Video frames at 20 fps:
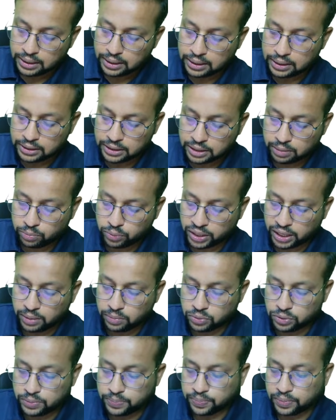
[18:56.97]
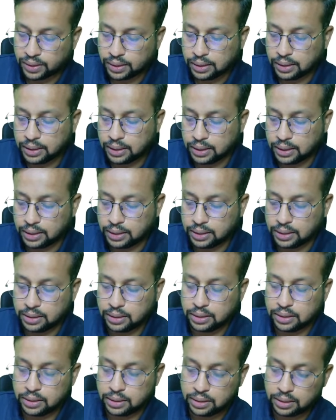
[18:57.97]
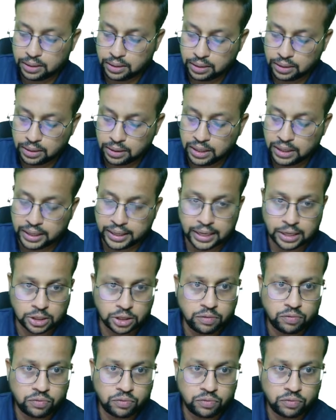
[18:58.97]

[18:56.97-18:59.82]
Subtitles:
sometimes in case of